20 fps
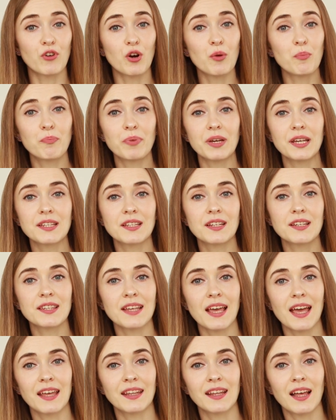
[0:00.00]
From business
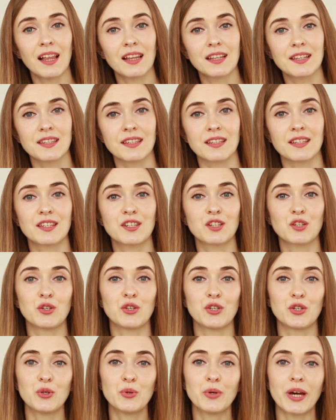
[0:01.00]
analysis to
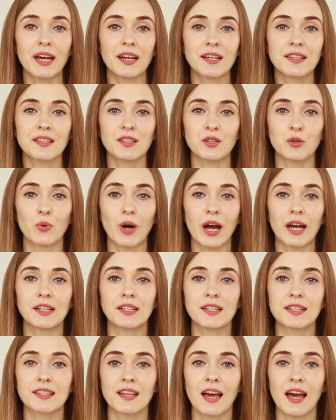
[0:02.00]
UX/UI
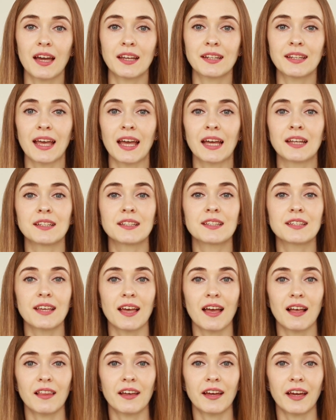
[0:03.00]
design and
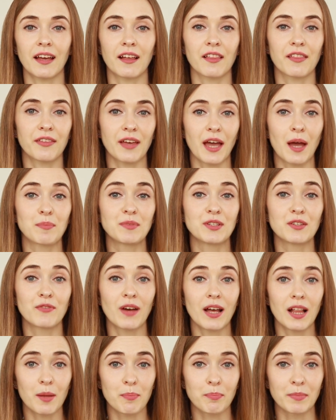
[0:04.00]
telehealth app
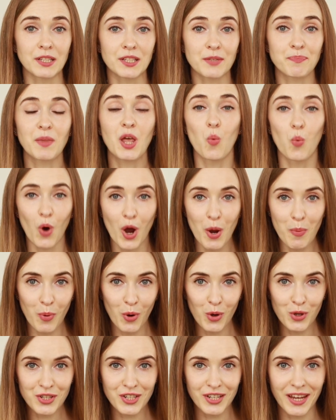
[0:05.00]
development,
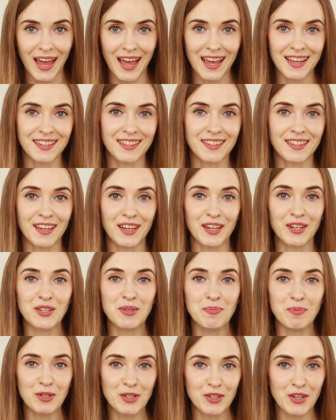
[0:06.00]
Voypost has the
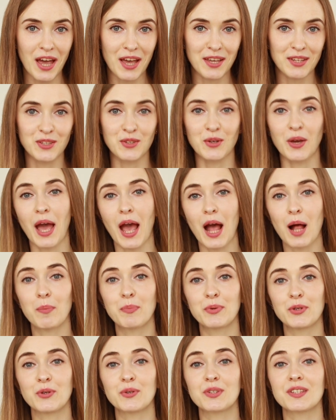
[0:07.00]
expertise to
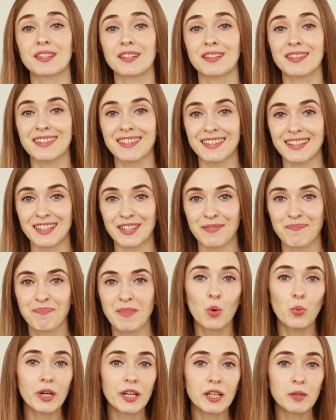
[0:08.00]
help you succeed.
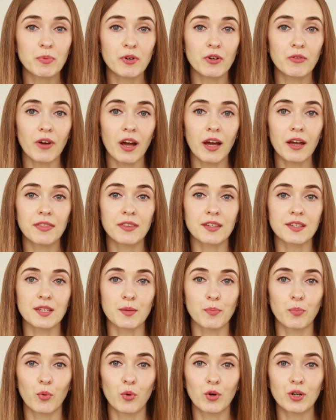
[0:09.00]
We can provide the
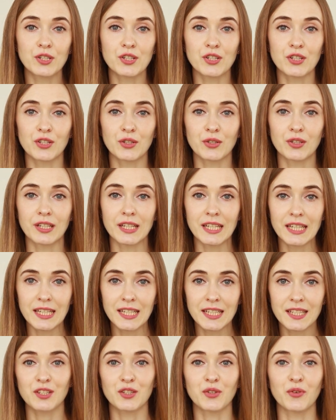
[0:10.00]
support you
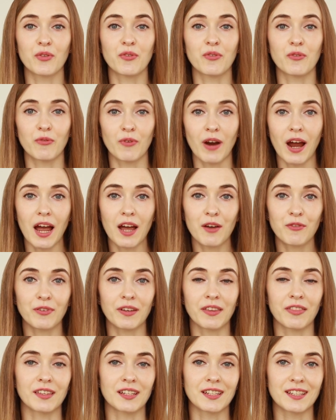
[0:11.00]
need to thrive
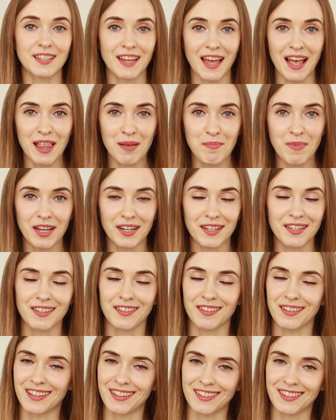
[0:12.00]
in the telemedicine